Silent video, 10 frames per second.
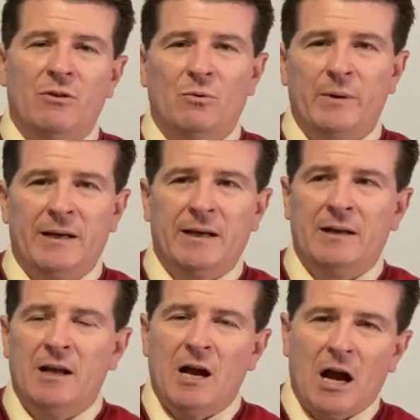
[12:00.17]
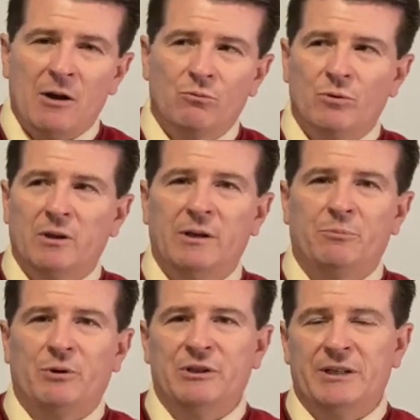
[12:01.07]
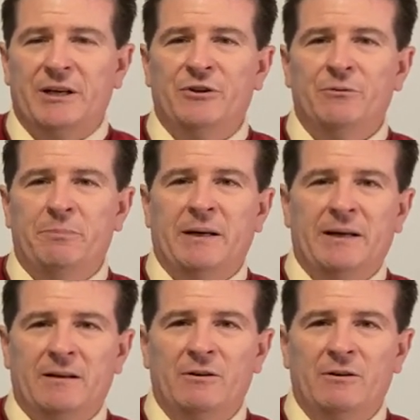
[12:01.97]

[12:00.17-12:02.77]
on the weekend I really appreciate you being,